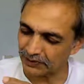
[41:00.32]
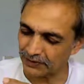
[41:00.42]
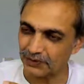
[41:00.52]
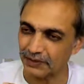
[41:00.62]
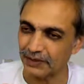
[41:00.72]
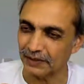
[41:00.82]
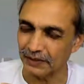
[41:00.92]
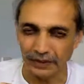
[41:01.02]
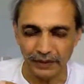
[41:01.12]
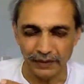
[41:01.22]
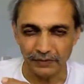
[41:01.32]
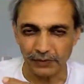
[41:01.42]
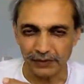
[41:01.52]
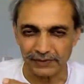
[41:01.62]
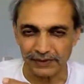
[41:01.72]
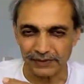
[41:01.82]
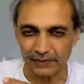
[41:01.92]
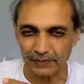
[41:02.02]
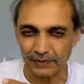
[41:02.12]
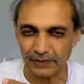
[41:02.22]
you say. For instance,
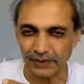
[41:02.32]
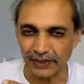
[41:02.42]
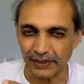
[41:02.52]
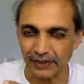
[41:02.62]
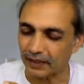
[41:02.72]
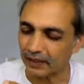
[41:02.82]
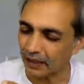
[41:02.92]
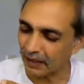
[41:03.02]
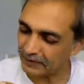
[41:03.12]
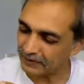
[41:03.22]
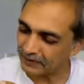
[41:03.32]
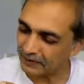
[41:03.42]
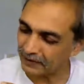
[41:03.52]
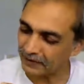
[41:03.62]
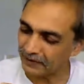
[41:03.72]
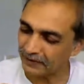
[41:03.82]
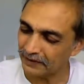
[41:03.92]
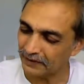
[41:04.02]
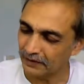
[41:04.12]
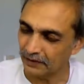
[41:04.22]
if you say Gayatri,
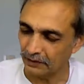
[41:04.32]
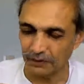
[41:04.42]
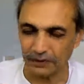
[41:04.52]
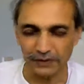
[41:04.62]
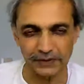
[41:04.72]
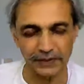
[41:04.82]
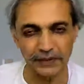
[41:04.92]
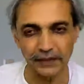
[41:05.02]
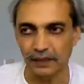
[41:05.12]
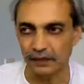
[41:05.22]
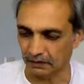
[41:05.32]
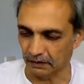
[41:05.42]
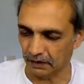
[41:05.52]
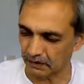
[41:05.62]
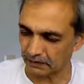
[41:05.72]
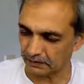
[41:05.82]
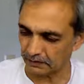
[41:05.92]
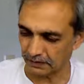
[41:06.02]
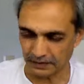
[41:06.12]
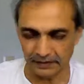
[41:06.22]
what do you say?
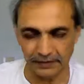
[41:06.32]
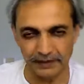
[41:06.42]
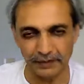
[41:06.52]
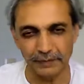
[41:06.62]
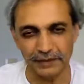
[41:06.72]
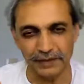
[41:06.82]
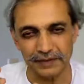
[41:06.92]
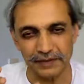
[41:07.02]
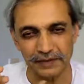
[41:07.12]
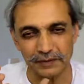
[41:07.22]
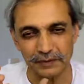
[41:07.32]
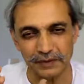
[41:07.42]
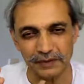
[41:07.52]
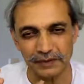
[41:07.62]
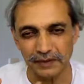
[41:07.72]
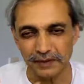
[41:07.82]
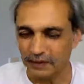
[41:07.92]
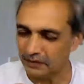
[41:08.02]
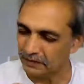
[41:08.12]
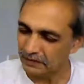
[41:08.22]
Gayatri. I mean, you see, in other words,
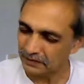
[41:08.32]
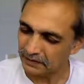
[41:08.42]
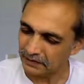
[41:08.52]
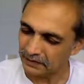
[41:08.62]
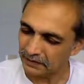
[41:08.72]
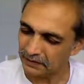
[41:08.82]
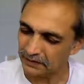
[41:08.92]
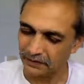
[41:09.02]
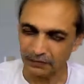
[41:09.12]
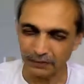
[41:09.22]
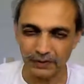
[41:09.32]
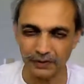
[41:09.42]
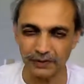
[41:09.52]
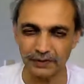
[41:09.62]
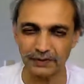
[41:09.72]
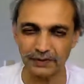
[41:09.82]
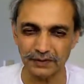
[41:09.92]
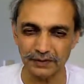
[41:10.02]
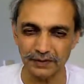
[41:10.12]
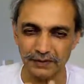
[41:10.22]
these words,
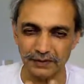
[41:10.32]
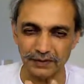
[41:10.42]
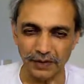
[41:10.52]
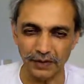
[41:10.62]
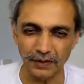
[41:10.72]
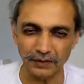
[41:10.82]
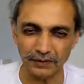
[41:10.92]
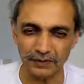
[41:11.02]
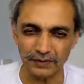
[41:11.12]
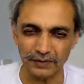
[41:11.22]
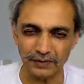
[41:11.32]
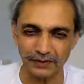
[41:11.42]
the sounds